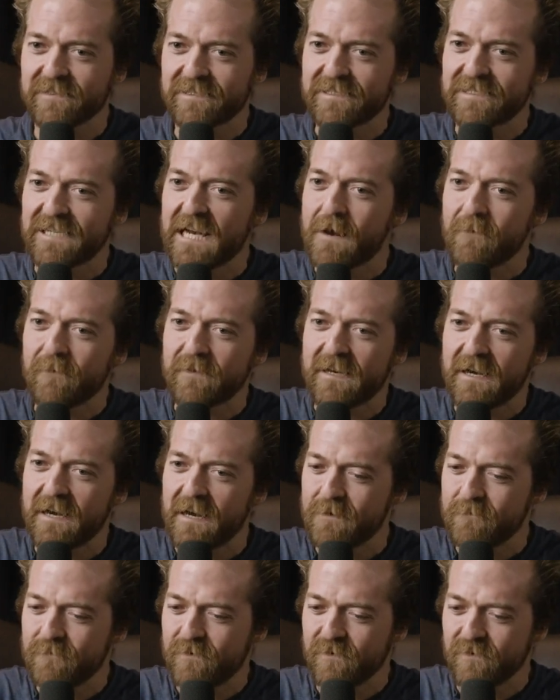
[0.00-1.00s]
I was just having a
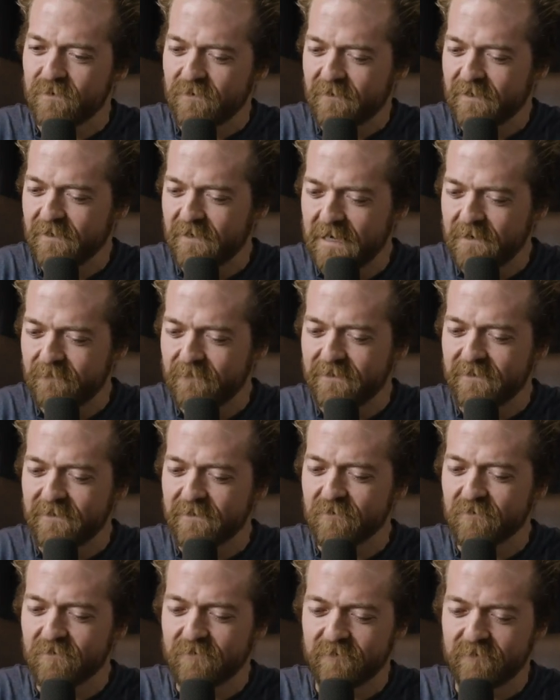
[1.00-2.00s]
humble, having a
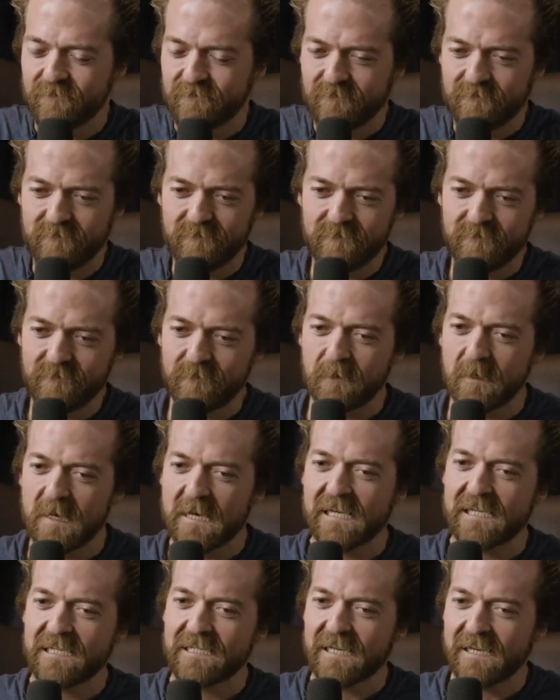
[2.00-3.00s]
little
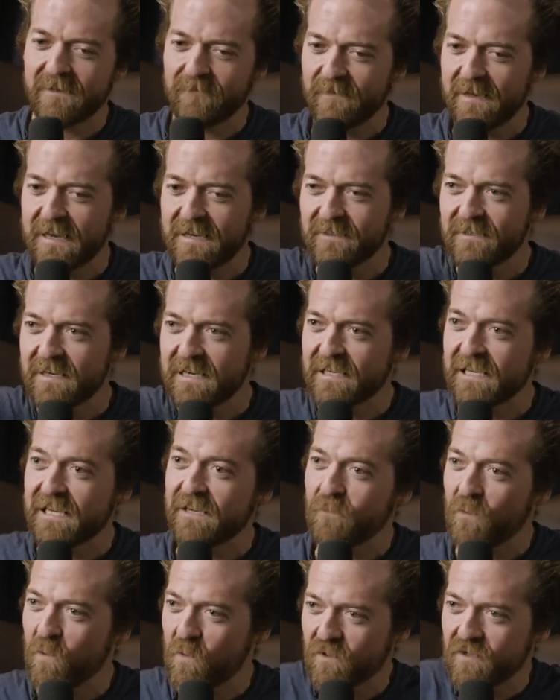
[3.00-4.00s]
play at the Adelaide
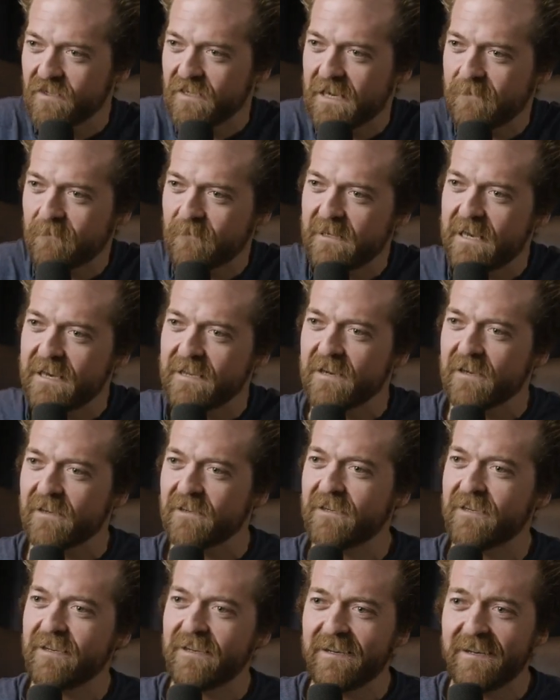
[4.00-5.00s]
airport on that
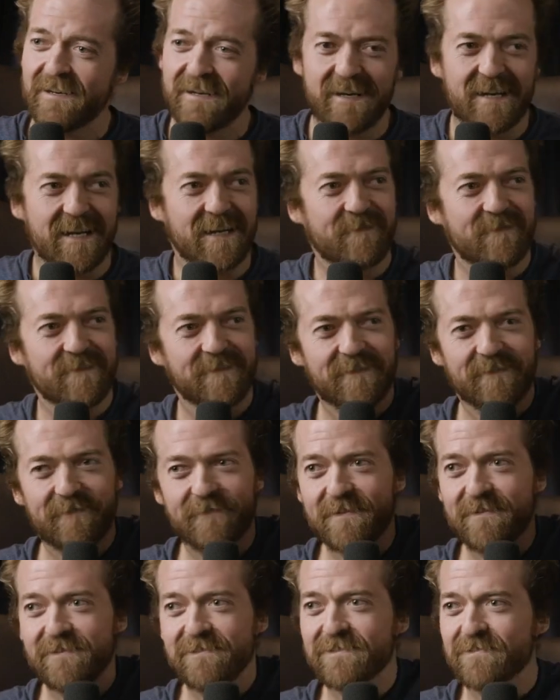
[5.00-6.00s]
piano, and one of the
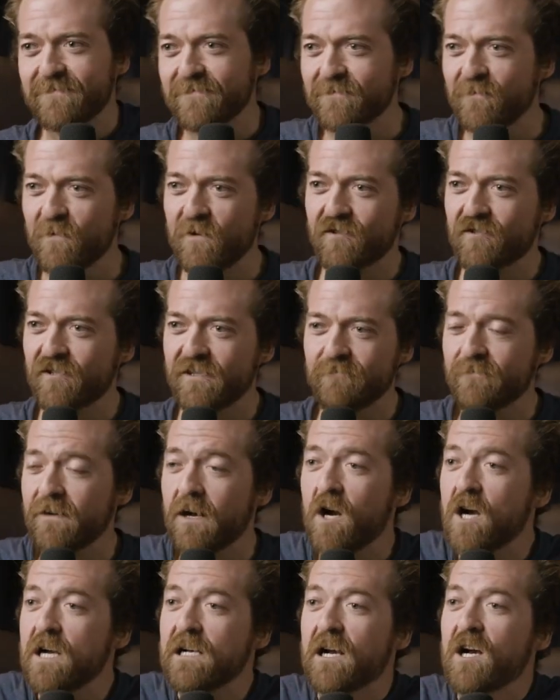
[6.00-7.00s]
fellows was watching.
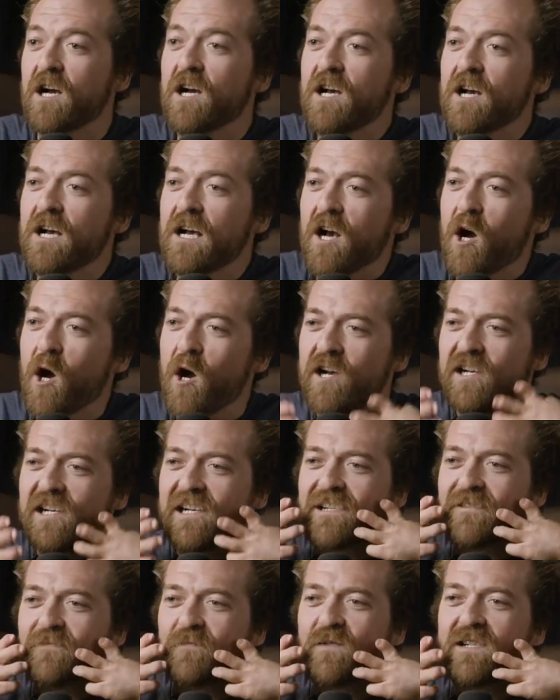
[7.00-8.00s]
But I, I
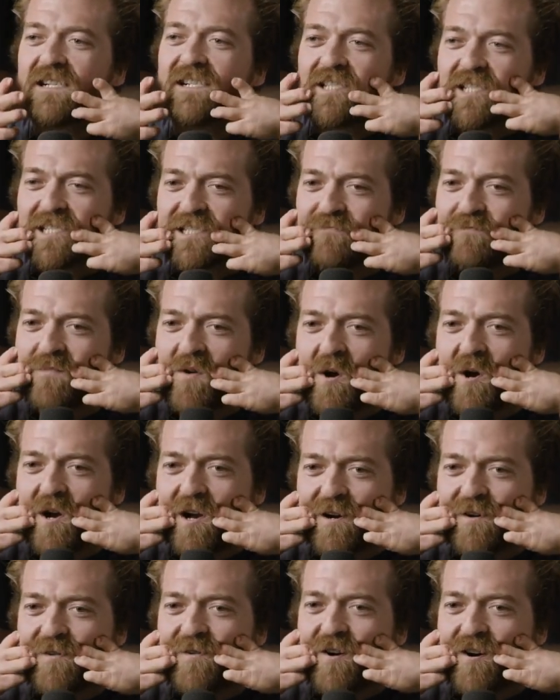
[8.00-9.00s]
get the biggest
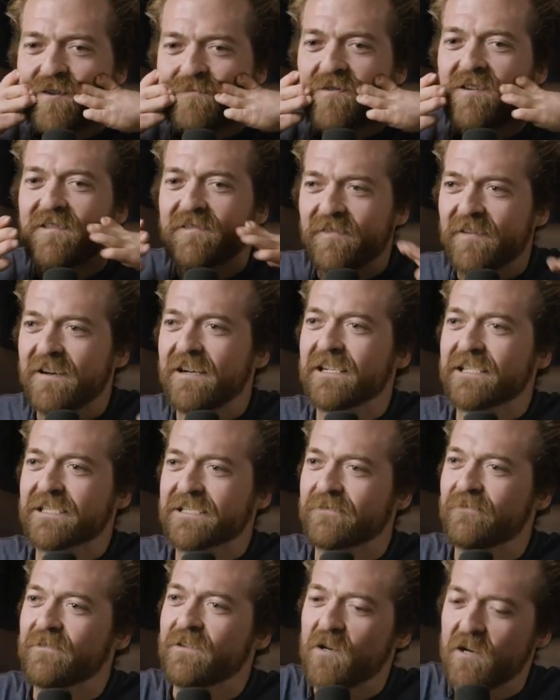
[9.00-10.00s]
smile on my
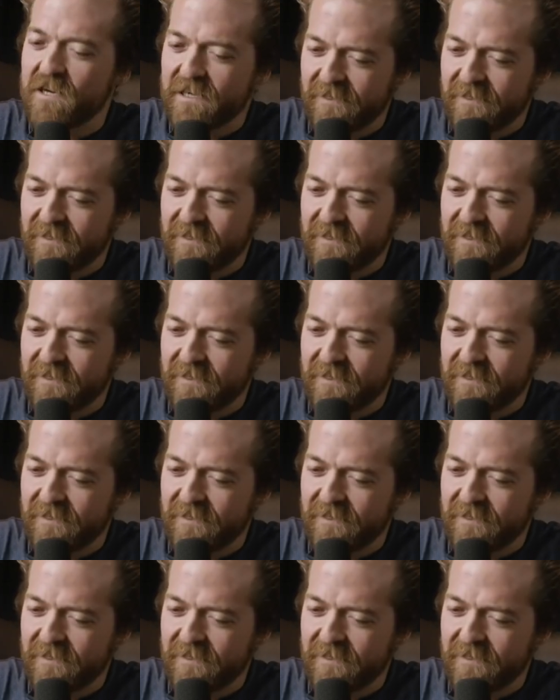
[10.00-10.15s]
face when